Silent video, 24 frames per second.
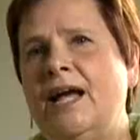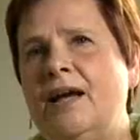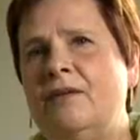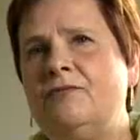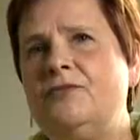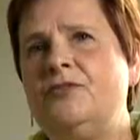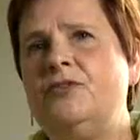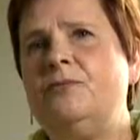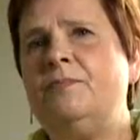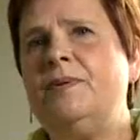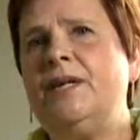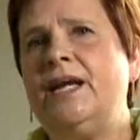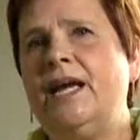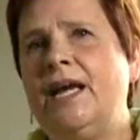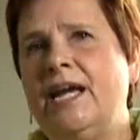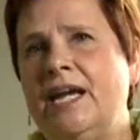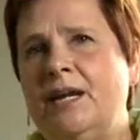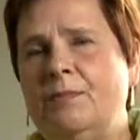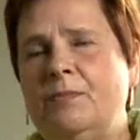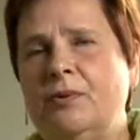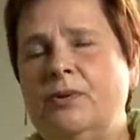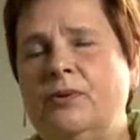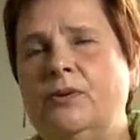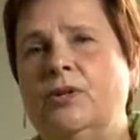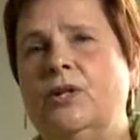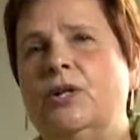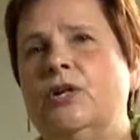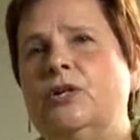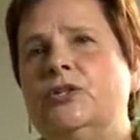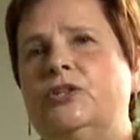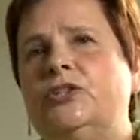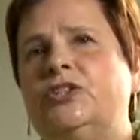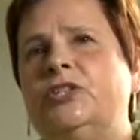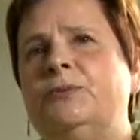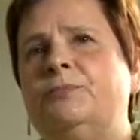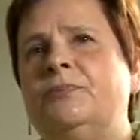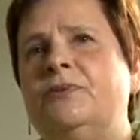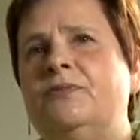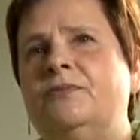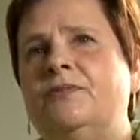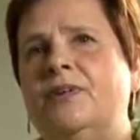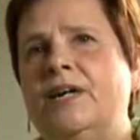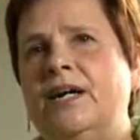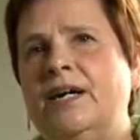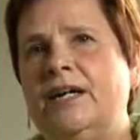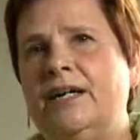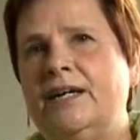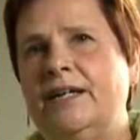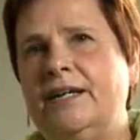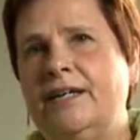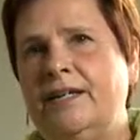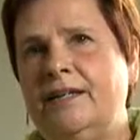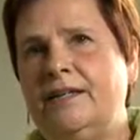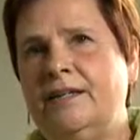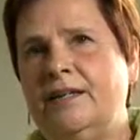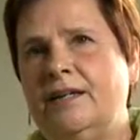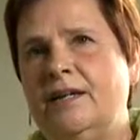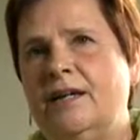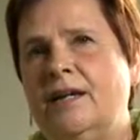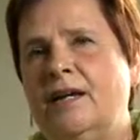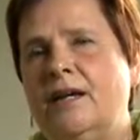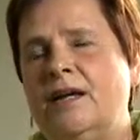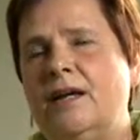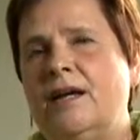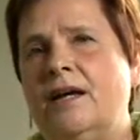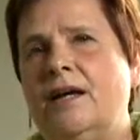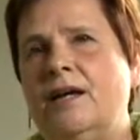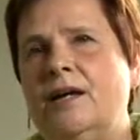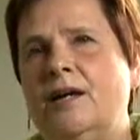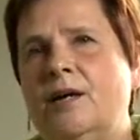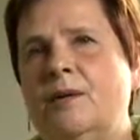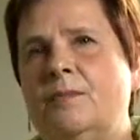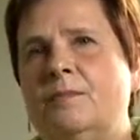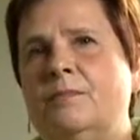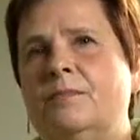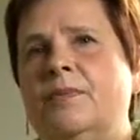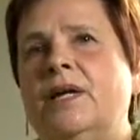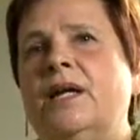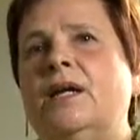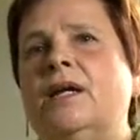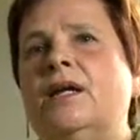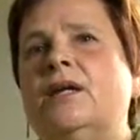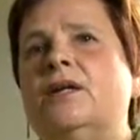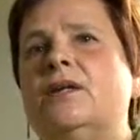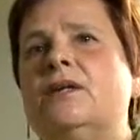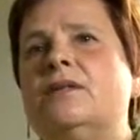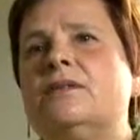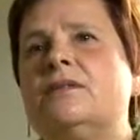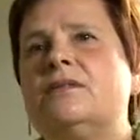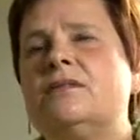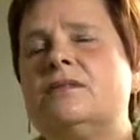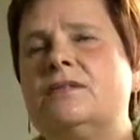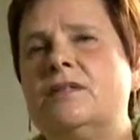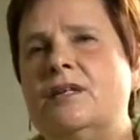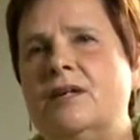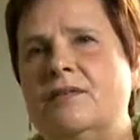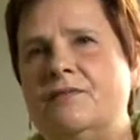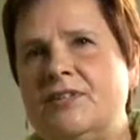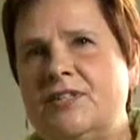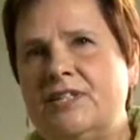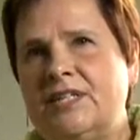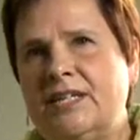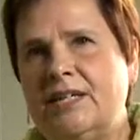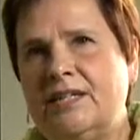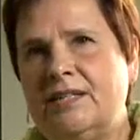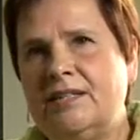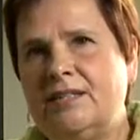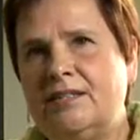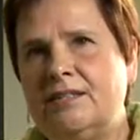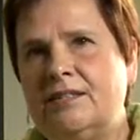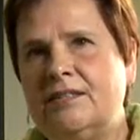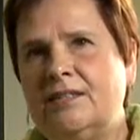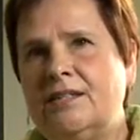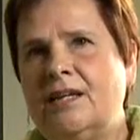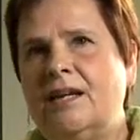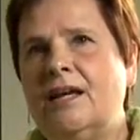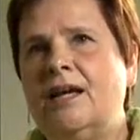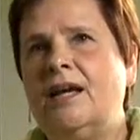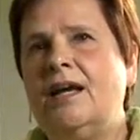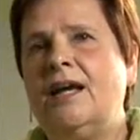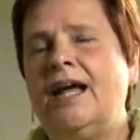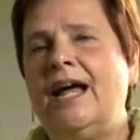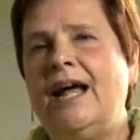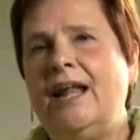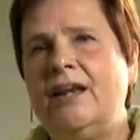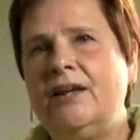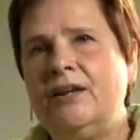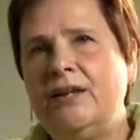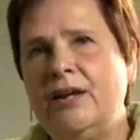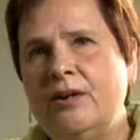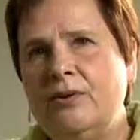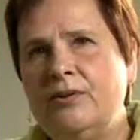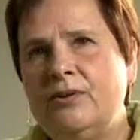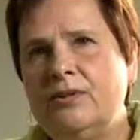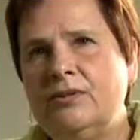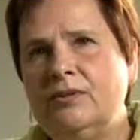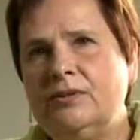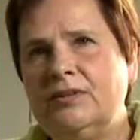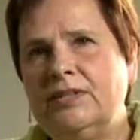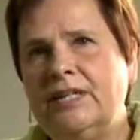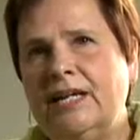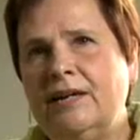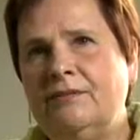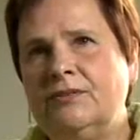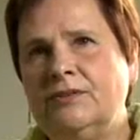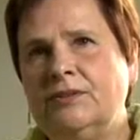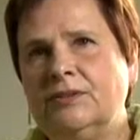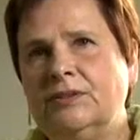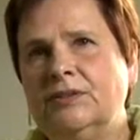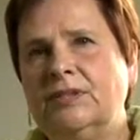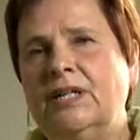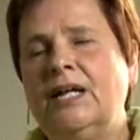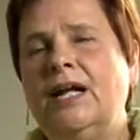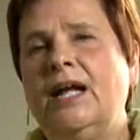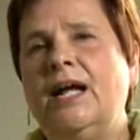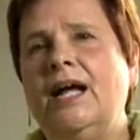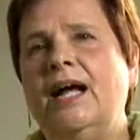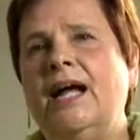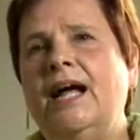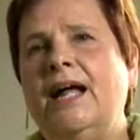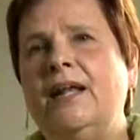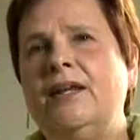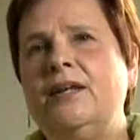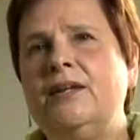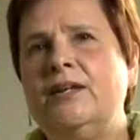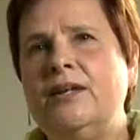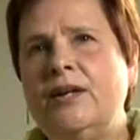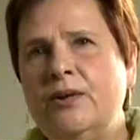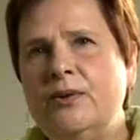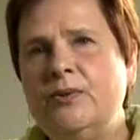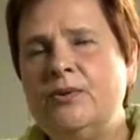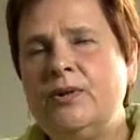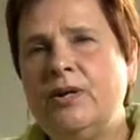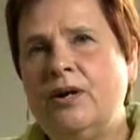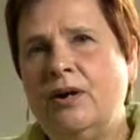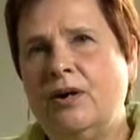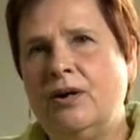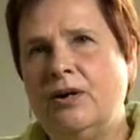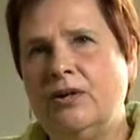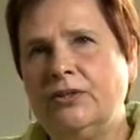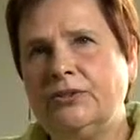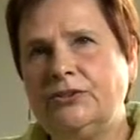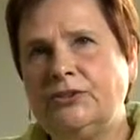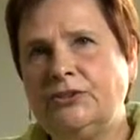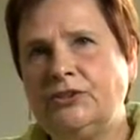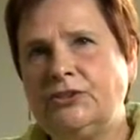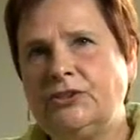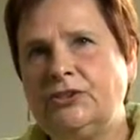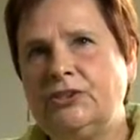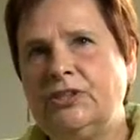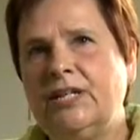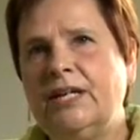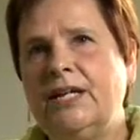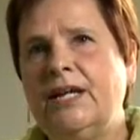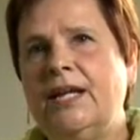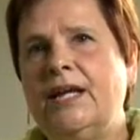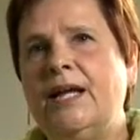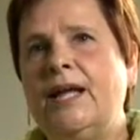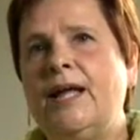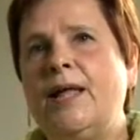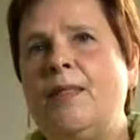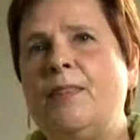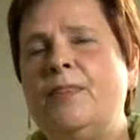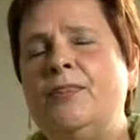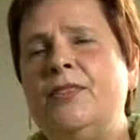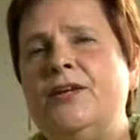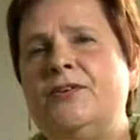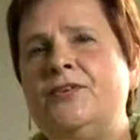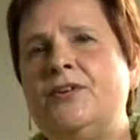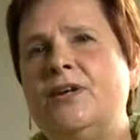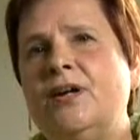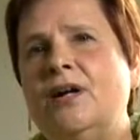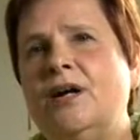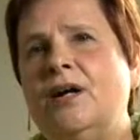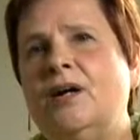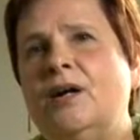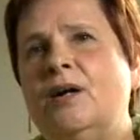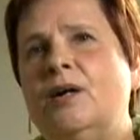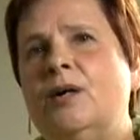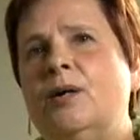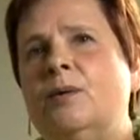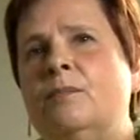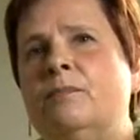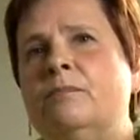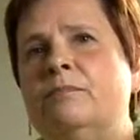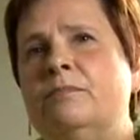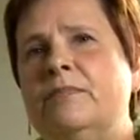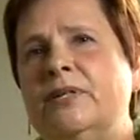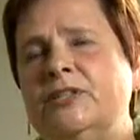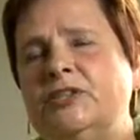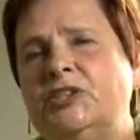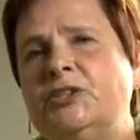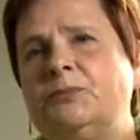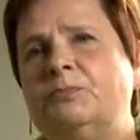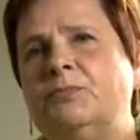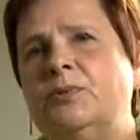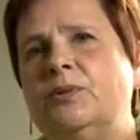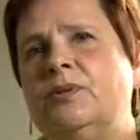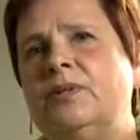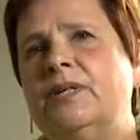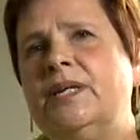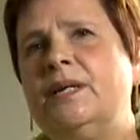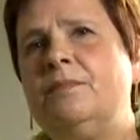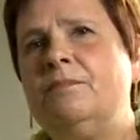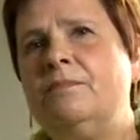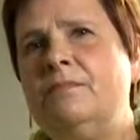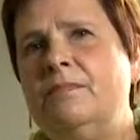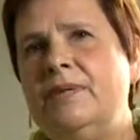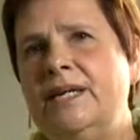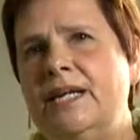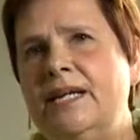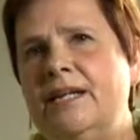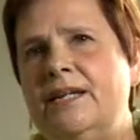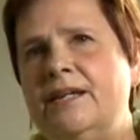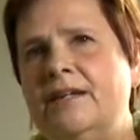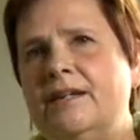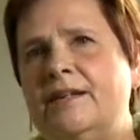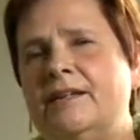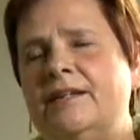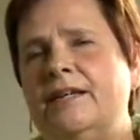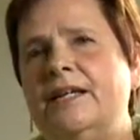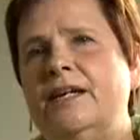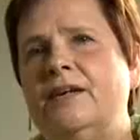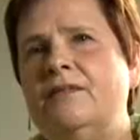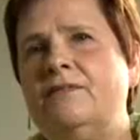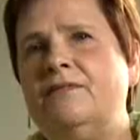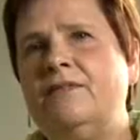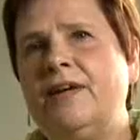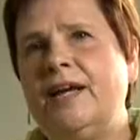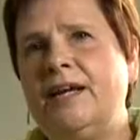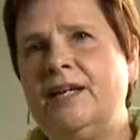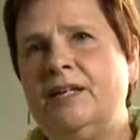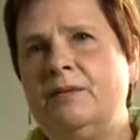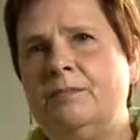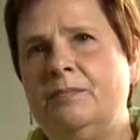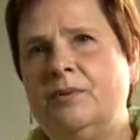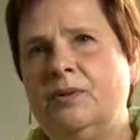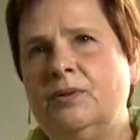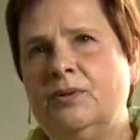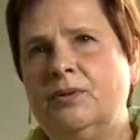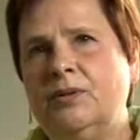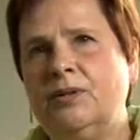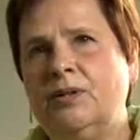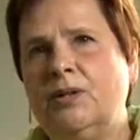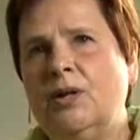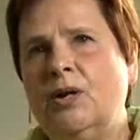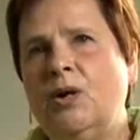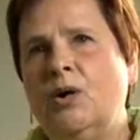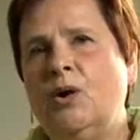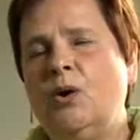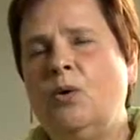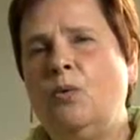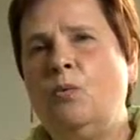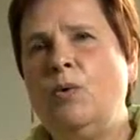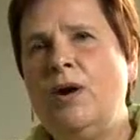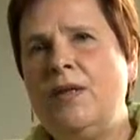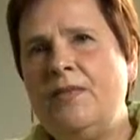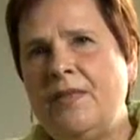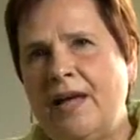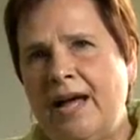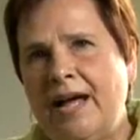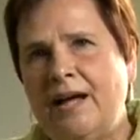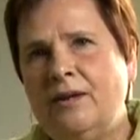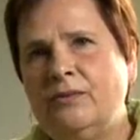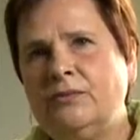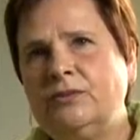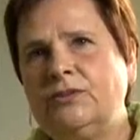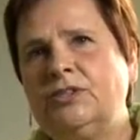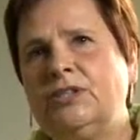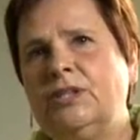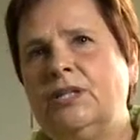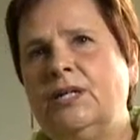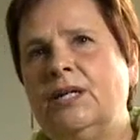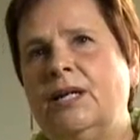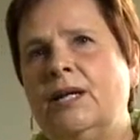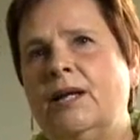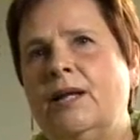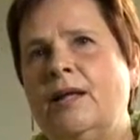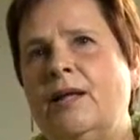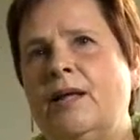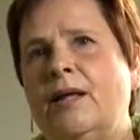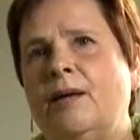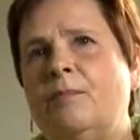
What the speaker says: we have to be able to provide services at local level, at low cost, that are much more immediately available without